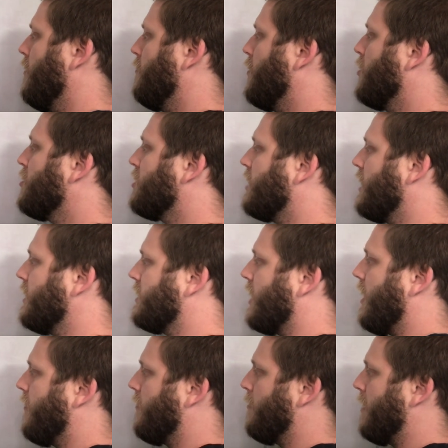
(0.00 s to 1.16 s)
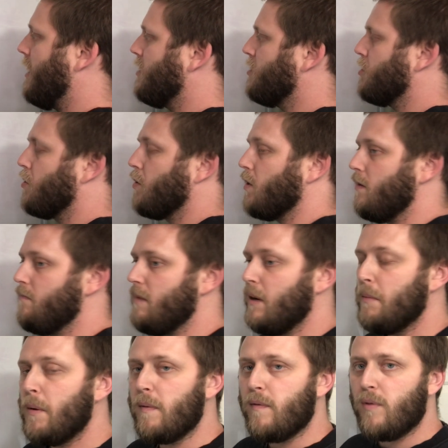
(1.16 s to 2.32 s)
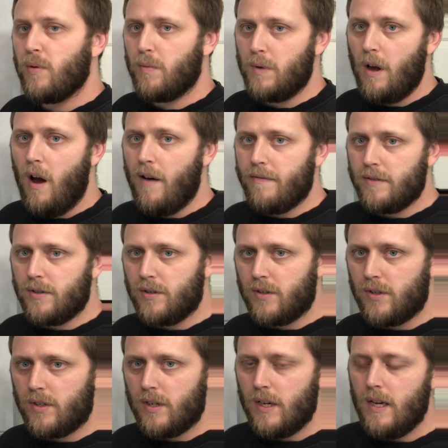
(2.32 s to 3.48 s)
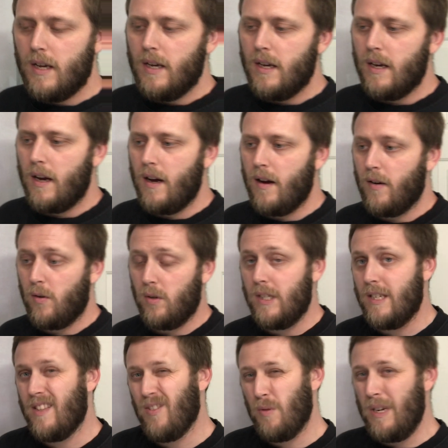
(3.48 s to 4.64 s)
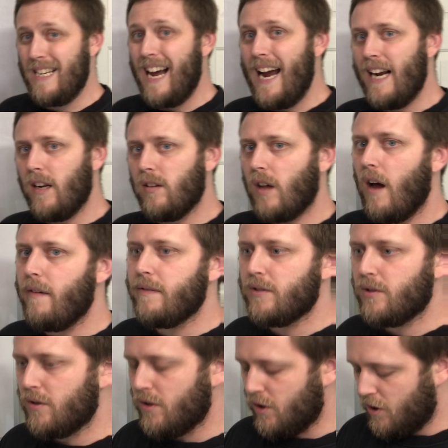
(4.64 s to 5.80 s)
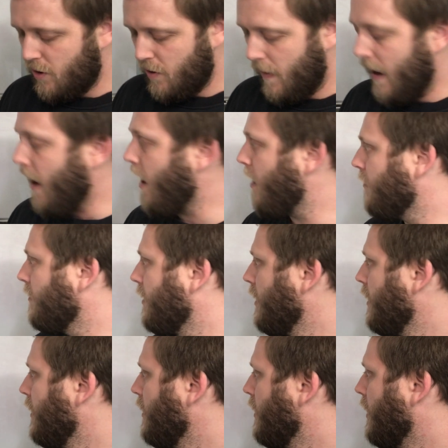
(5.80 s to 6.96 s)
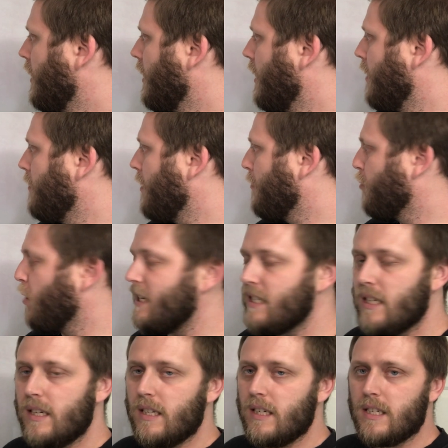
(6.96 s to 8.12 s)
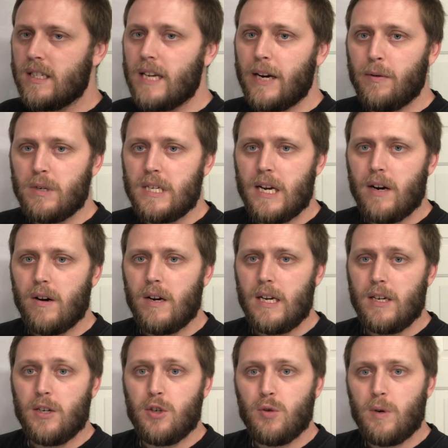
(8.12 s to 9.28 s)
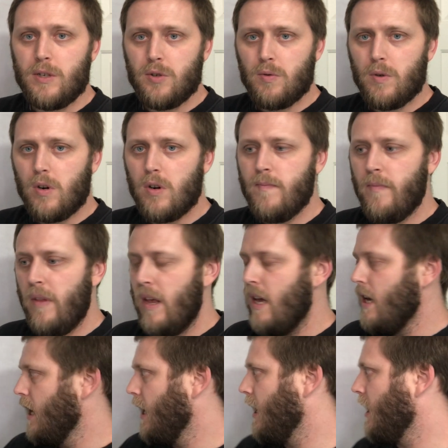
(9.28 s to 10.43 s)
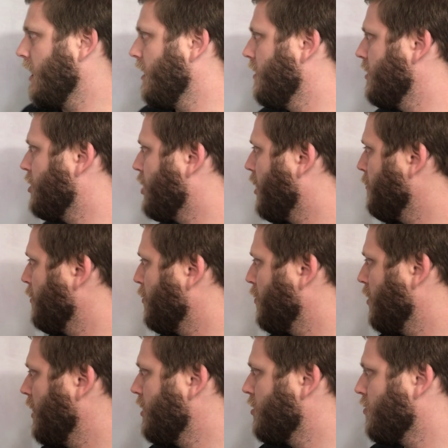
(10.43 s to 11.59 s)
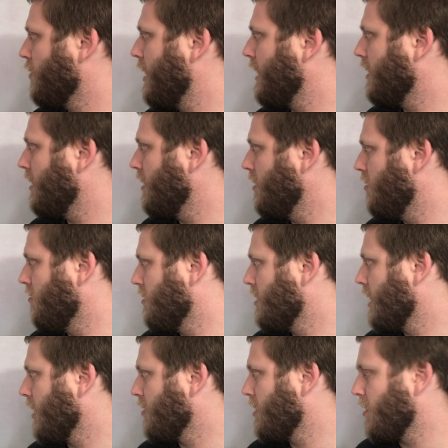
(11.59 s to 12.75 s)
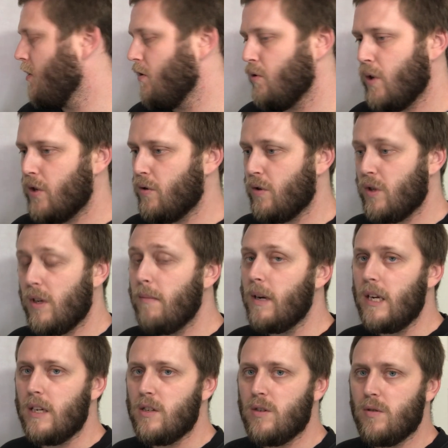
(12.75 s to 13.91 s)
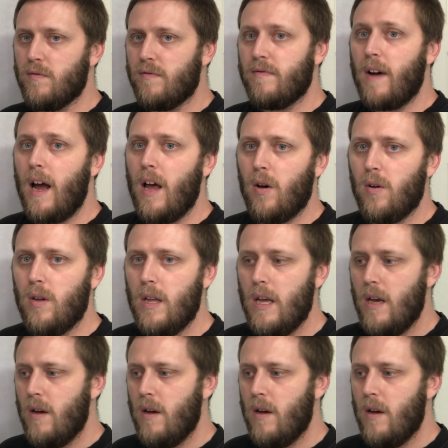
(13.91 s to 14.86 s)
Most states have a mandatory minimum of 3 officers, or at least 3 titled officers. So you have a president, a secretary, and a treasurer. And the chairman will then direct either the secretary or treasurer or somebody to file